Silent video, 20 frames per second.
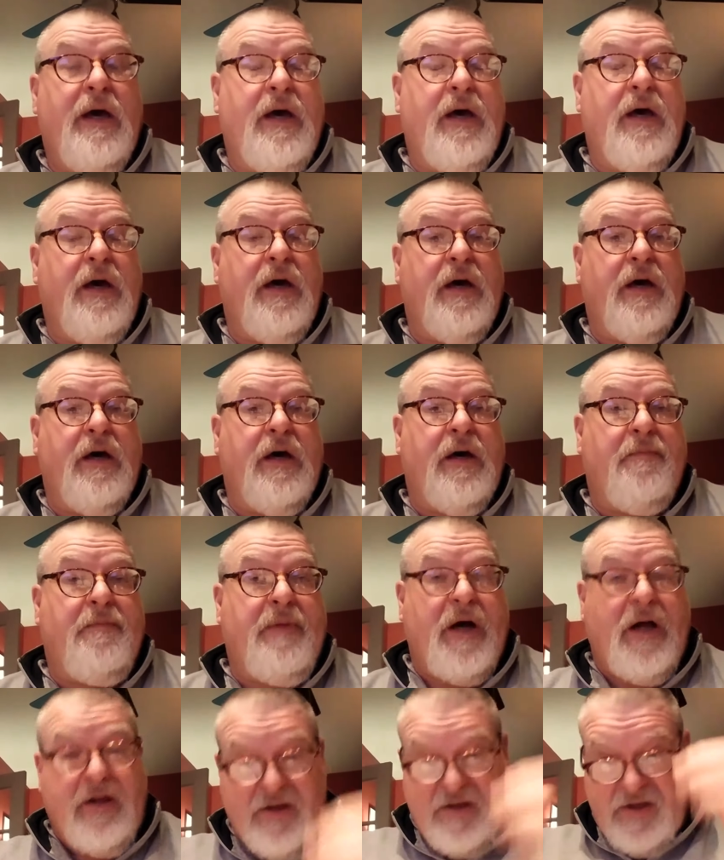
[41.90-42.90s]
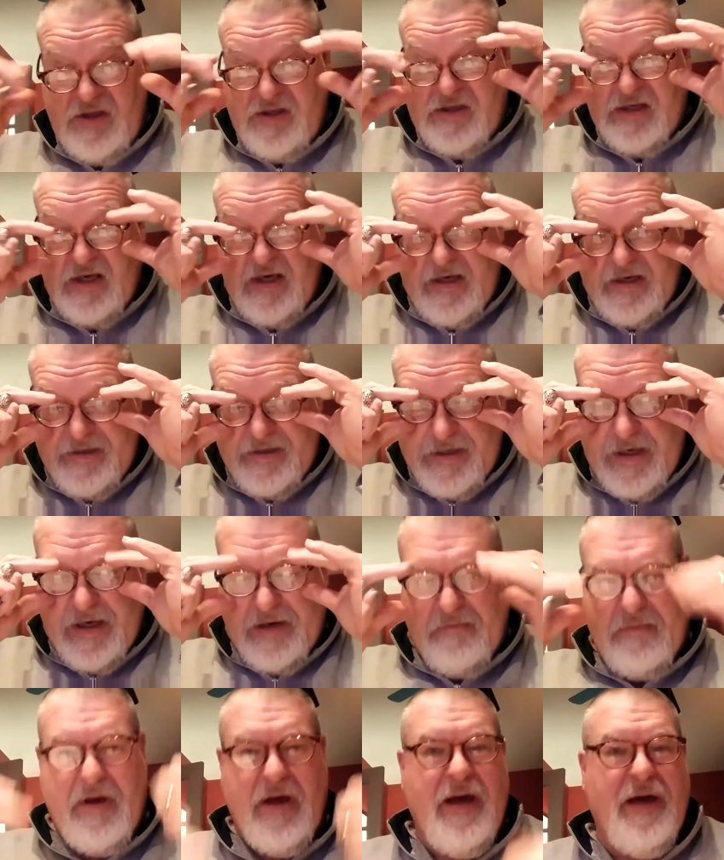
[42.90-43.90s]
Apologies ahead of
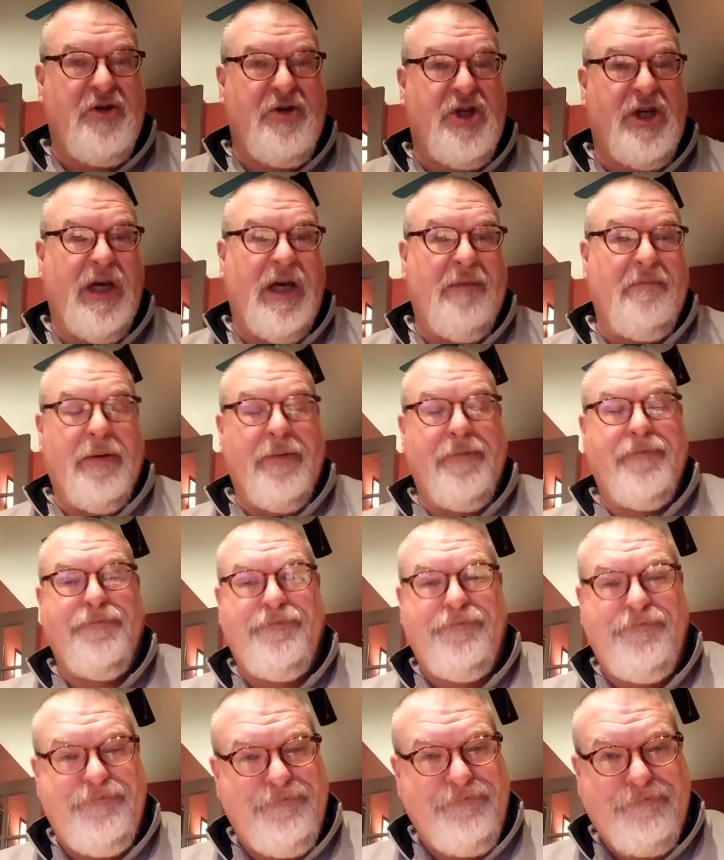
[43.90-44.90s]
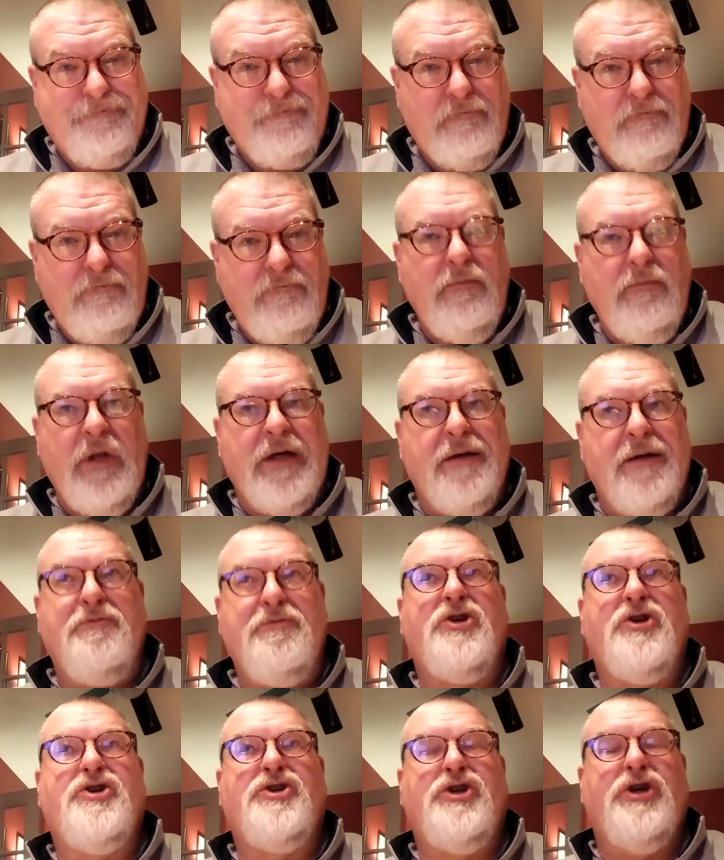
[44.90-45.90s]
time. I'm cheap. I'm
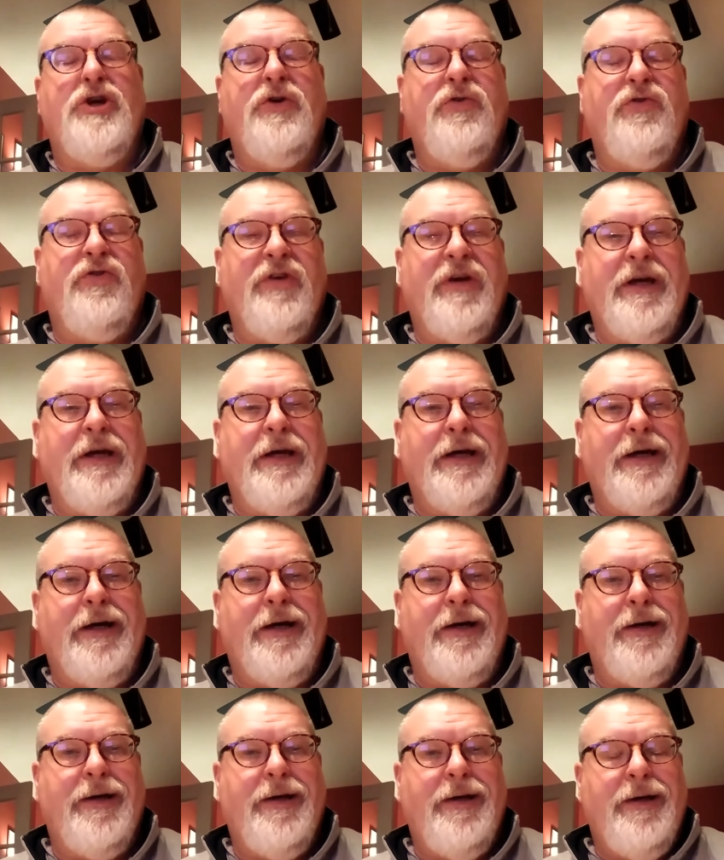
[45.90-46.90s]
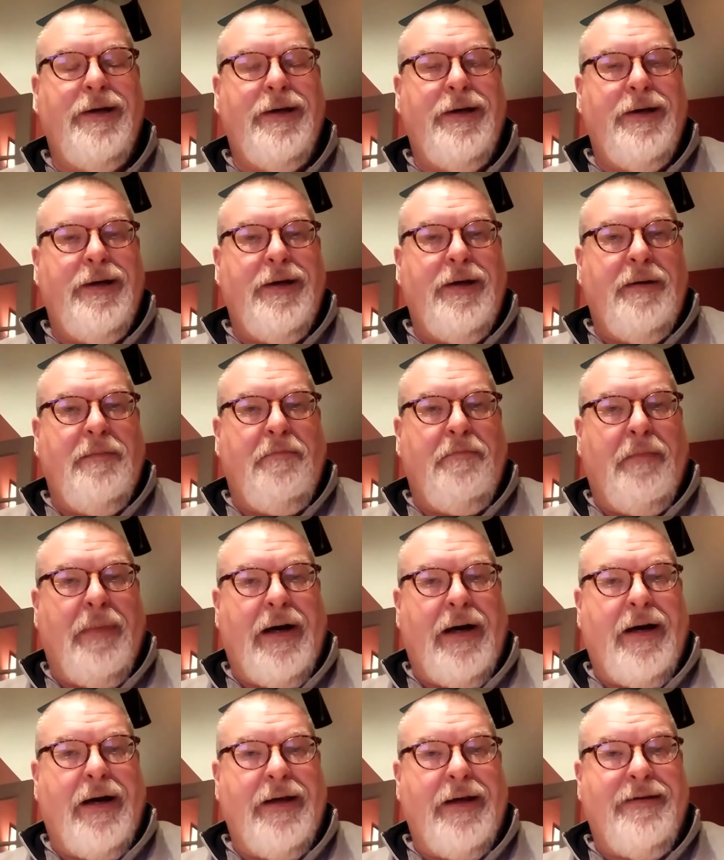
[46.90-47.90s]
just using
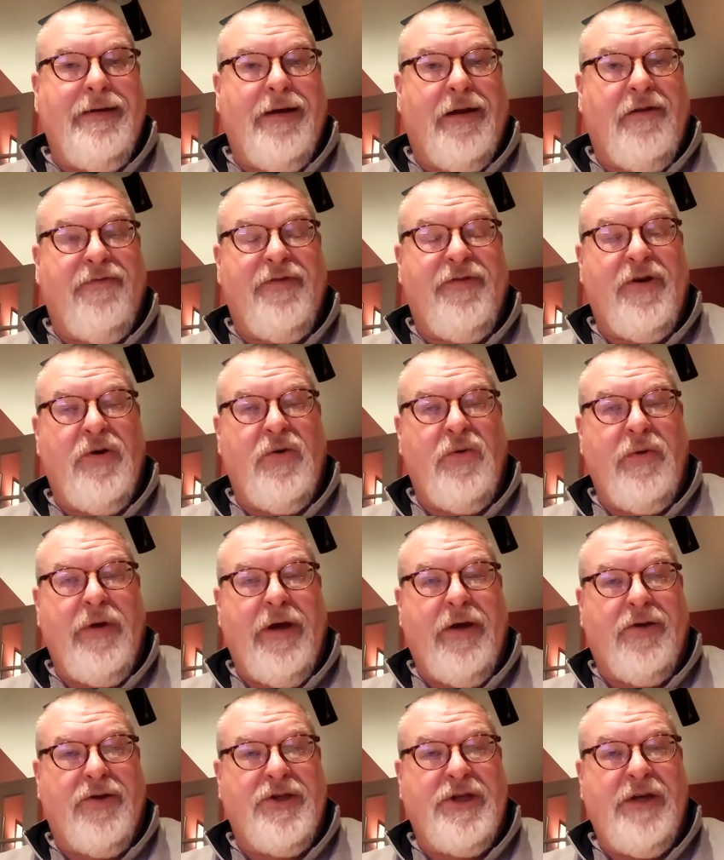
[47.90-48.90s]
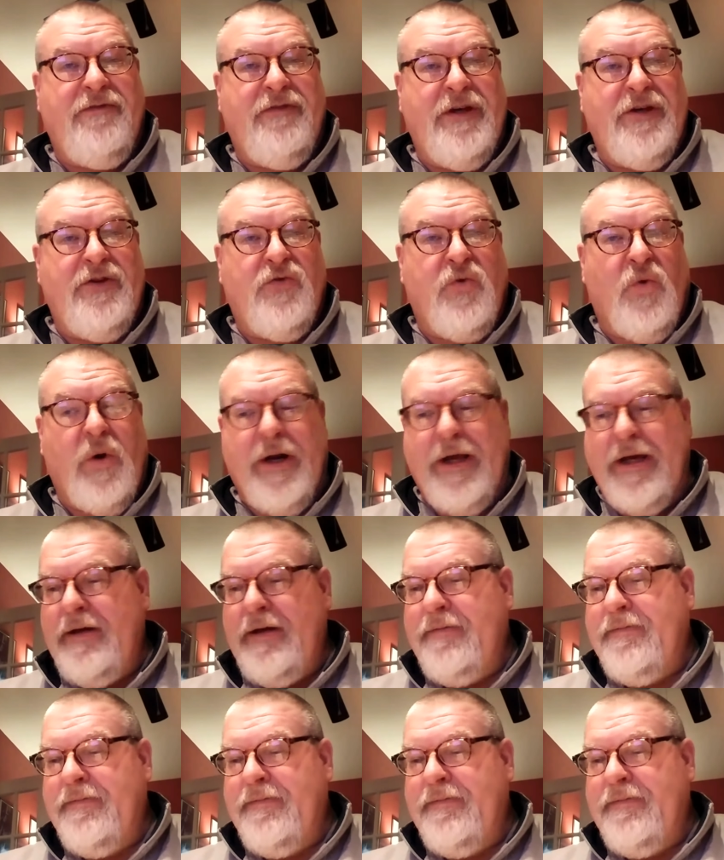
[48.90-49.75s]
my telephone LG V20.